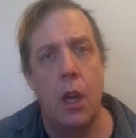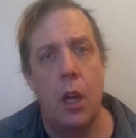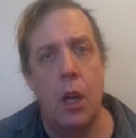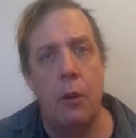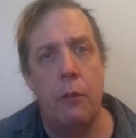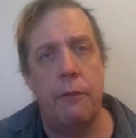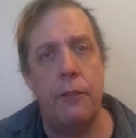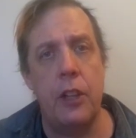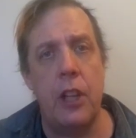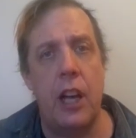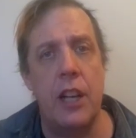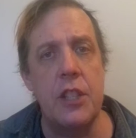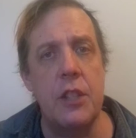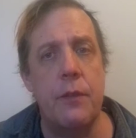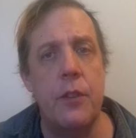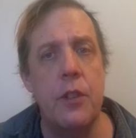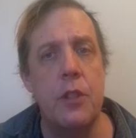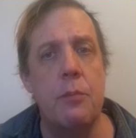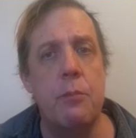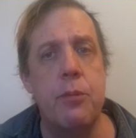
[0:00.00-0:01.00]

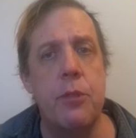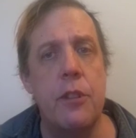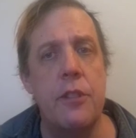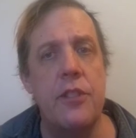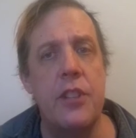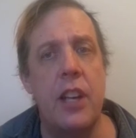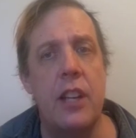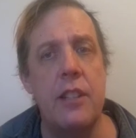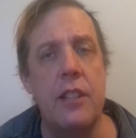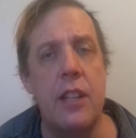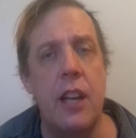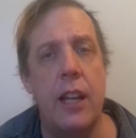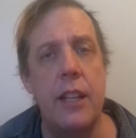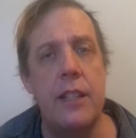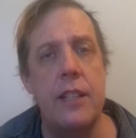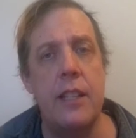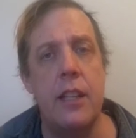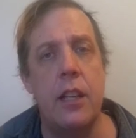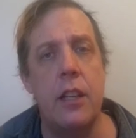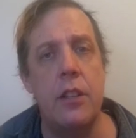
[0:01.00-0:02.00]
Philosophers present
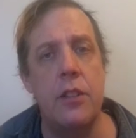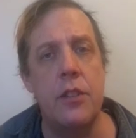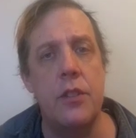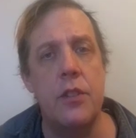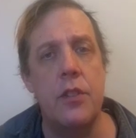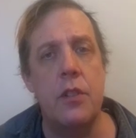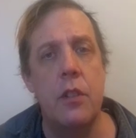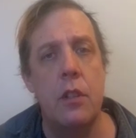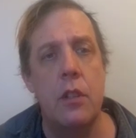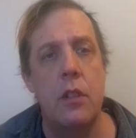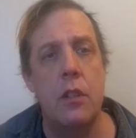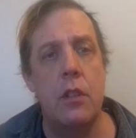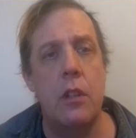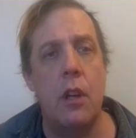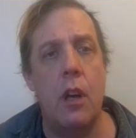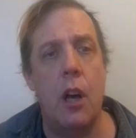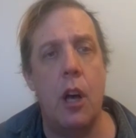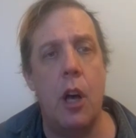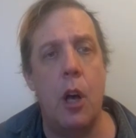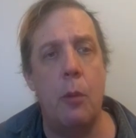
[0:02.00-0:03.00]
ideas
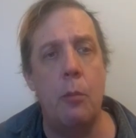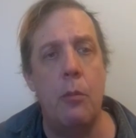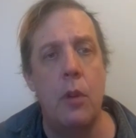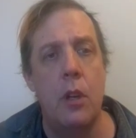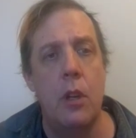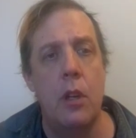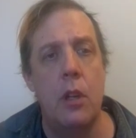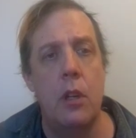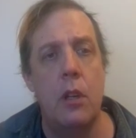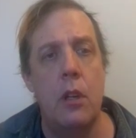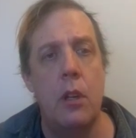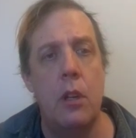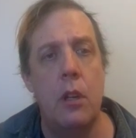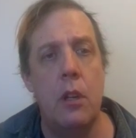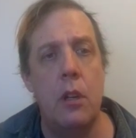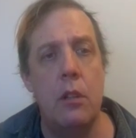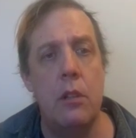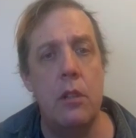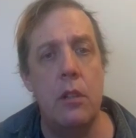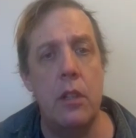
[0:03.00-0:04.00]
um,
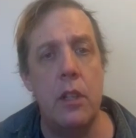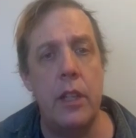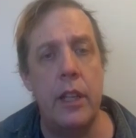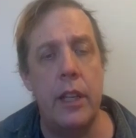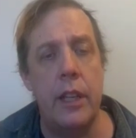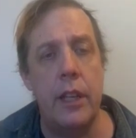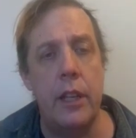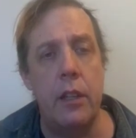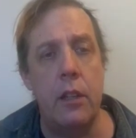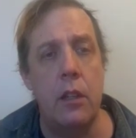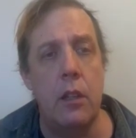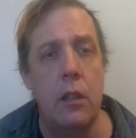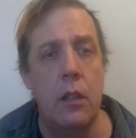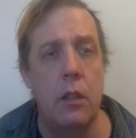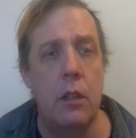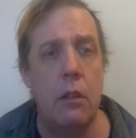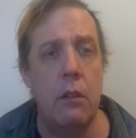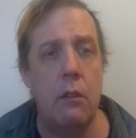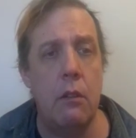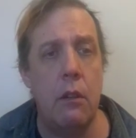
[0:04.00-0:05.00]
in
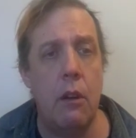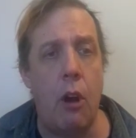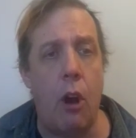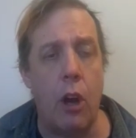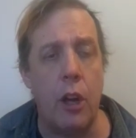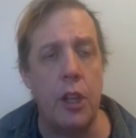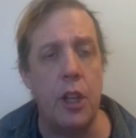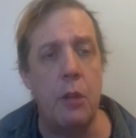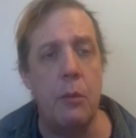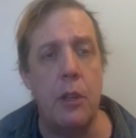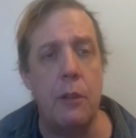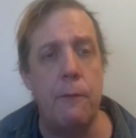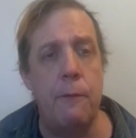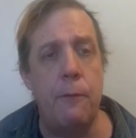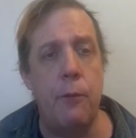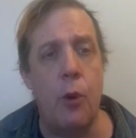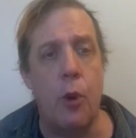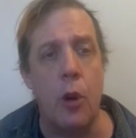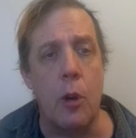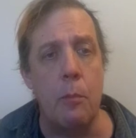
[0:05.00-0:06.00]
argument
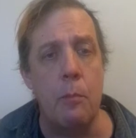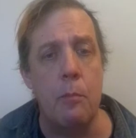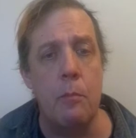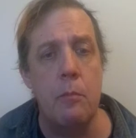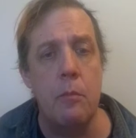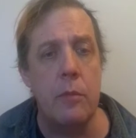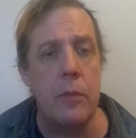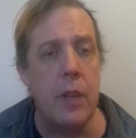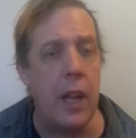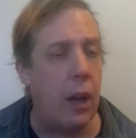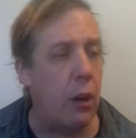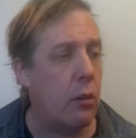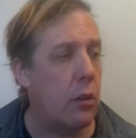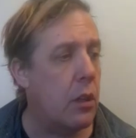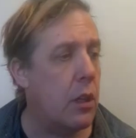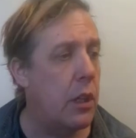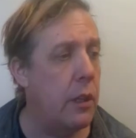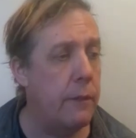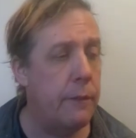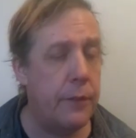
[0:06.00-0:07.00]
form. Now,
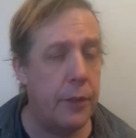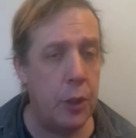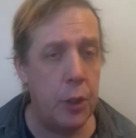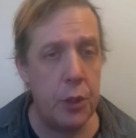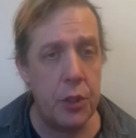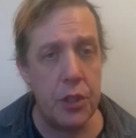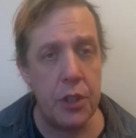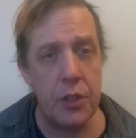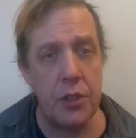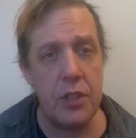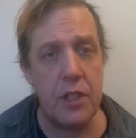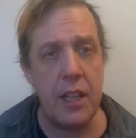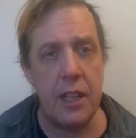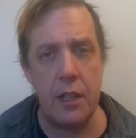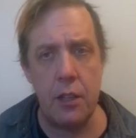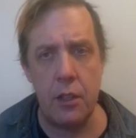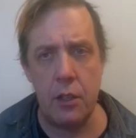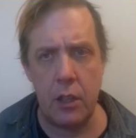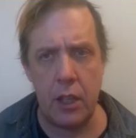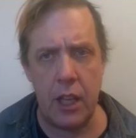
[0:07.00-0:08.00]
Confucius
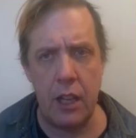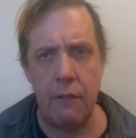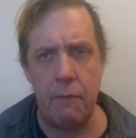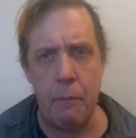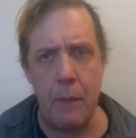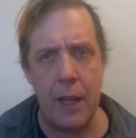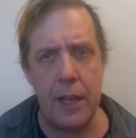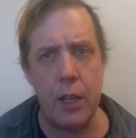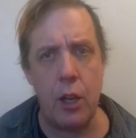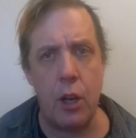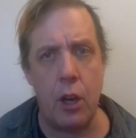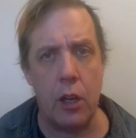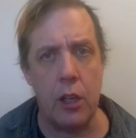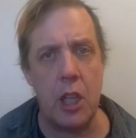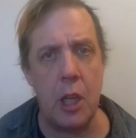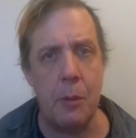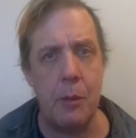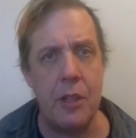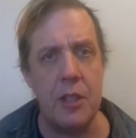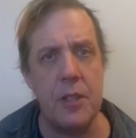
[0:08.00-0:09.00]
didn't give many
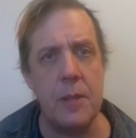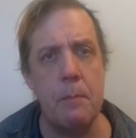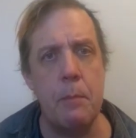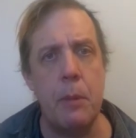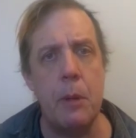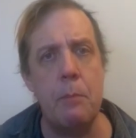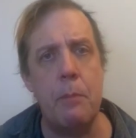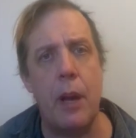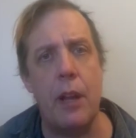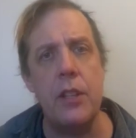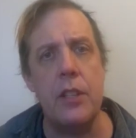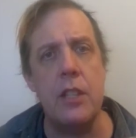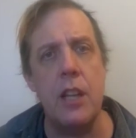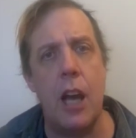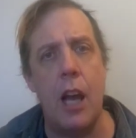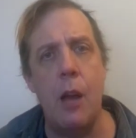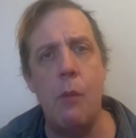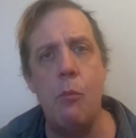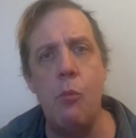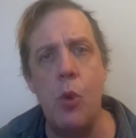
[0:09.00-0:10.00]
arguments, but by the
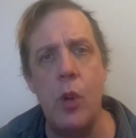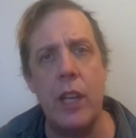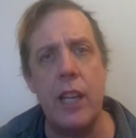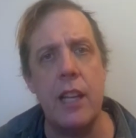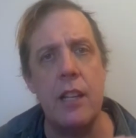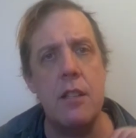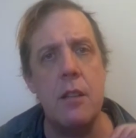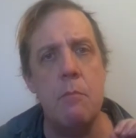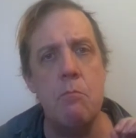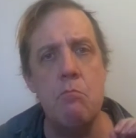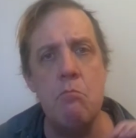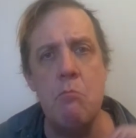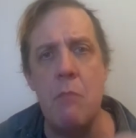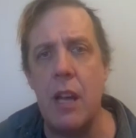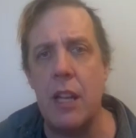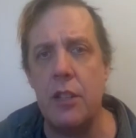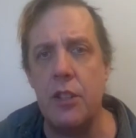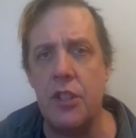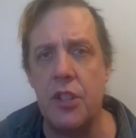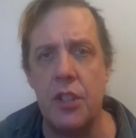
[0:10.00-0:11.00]
time we get to
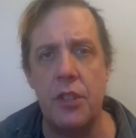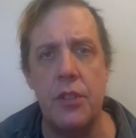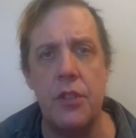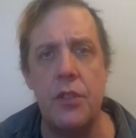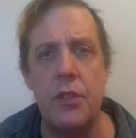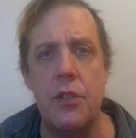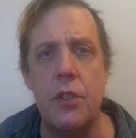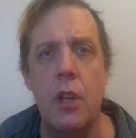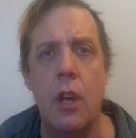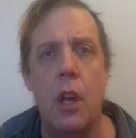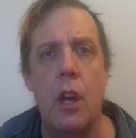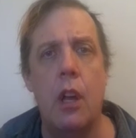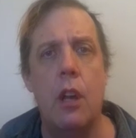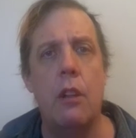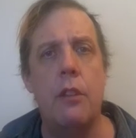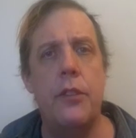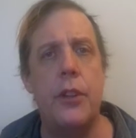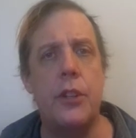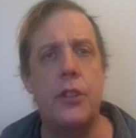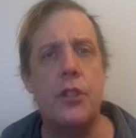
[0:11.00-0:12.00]
Mencius,
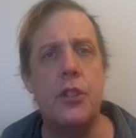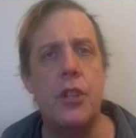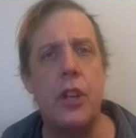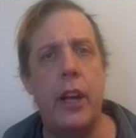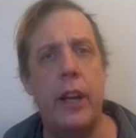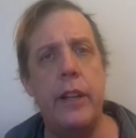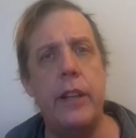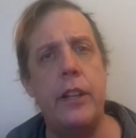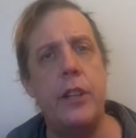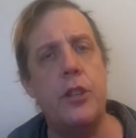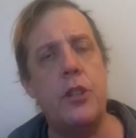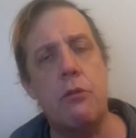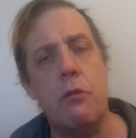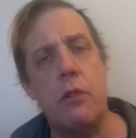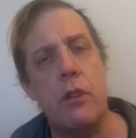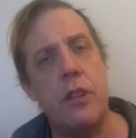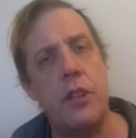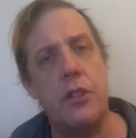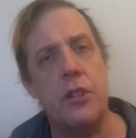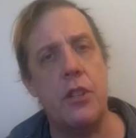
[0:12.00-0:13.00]
the Chinese
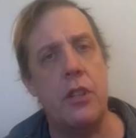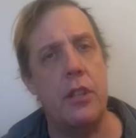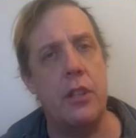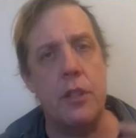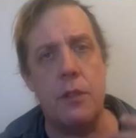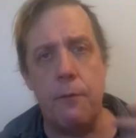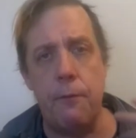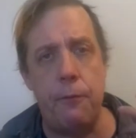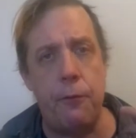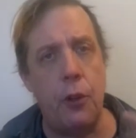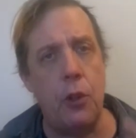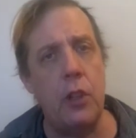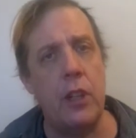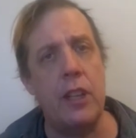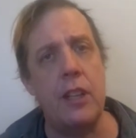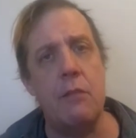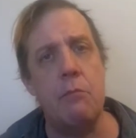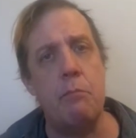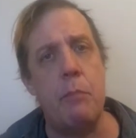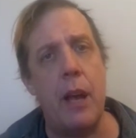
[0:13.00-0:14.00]
tradition is
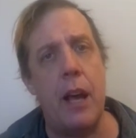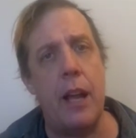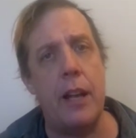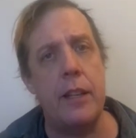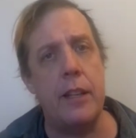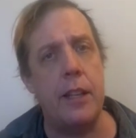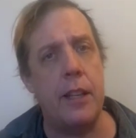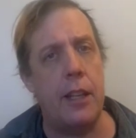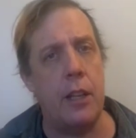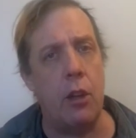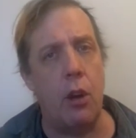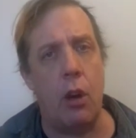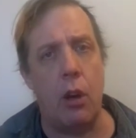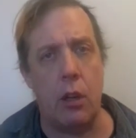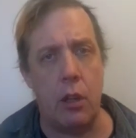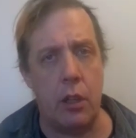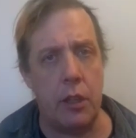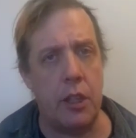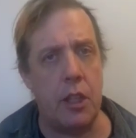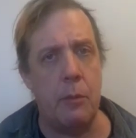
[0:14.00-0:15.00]
fully embedded in
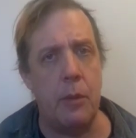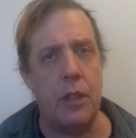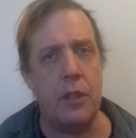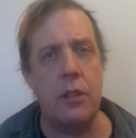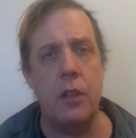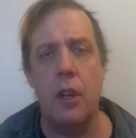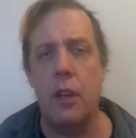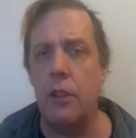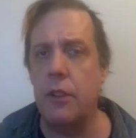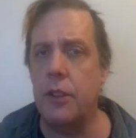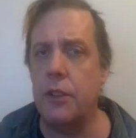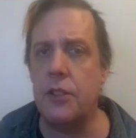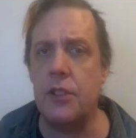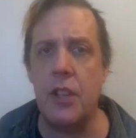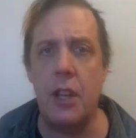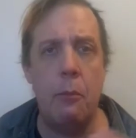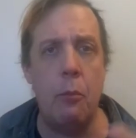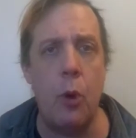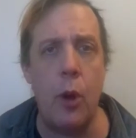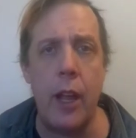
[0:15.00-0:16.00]
argument, the
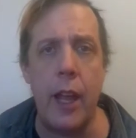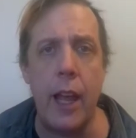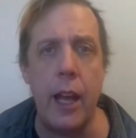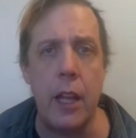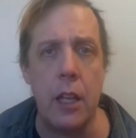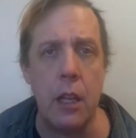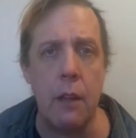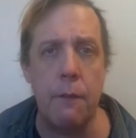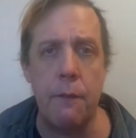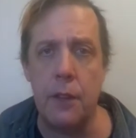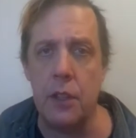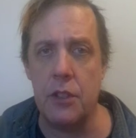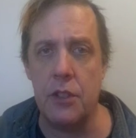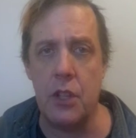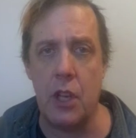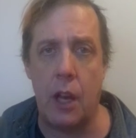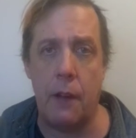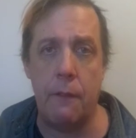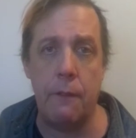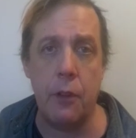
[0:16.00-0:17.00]
same way any
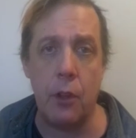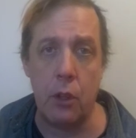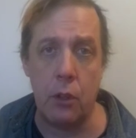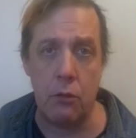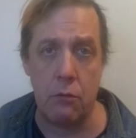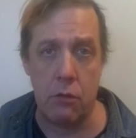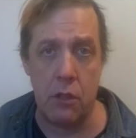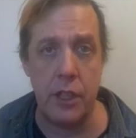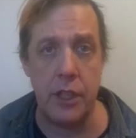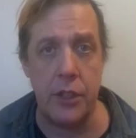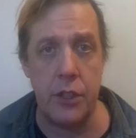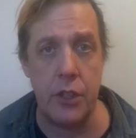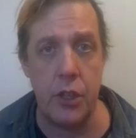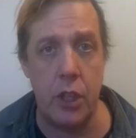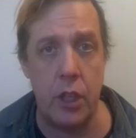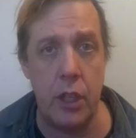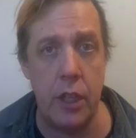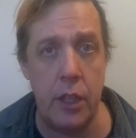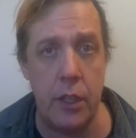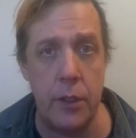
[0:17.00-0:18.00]
philosophical
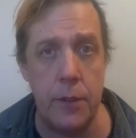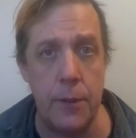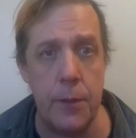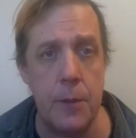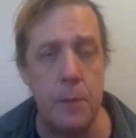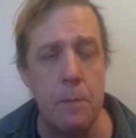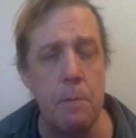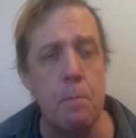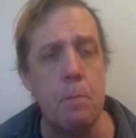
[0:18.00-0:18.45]
tradition is.